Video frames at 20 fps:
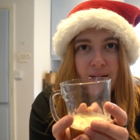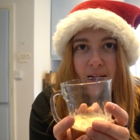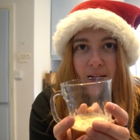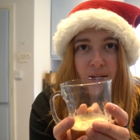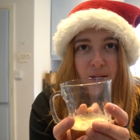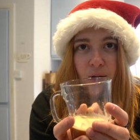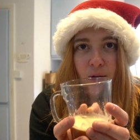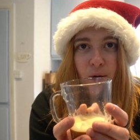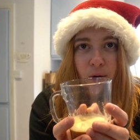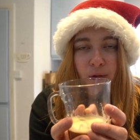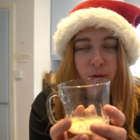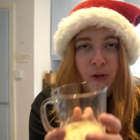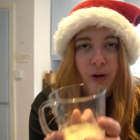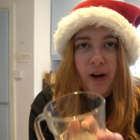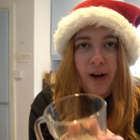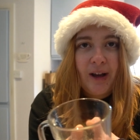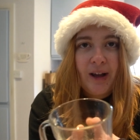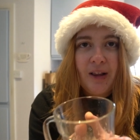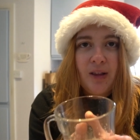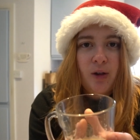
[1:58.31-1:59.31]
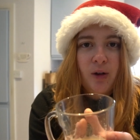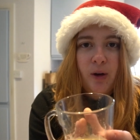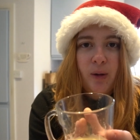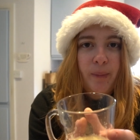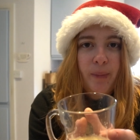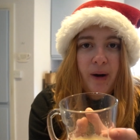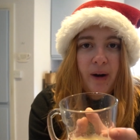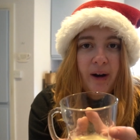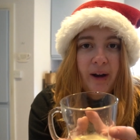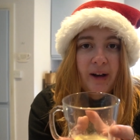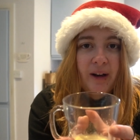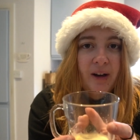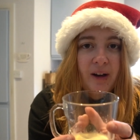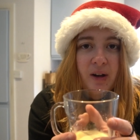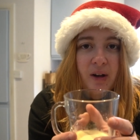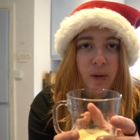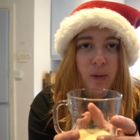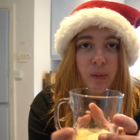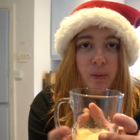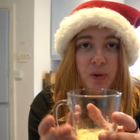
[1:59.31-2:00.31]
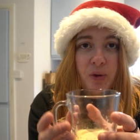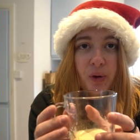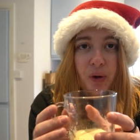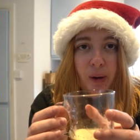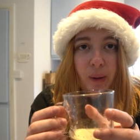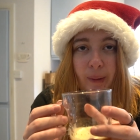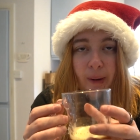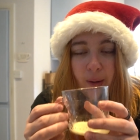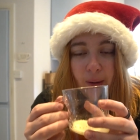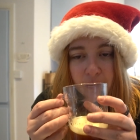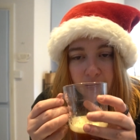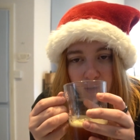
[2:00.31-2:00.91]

That's not right. It's not pine. I don't know what I'm talking about.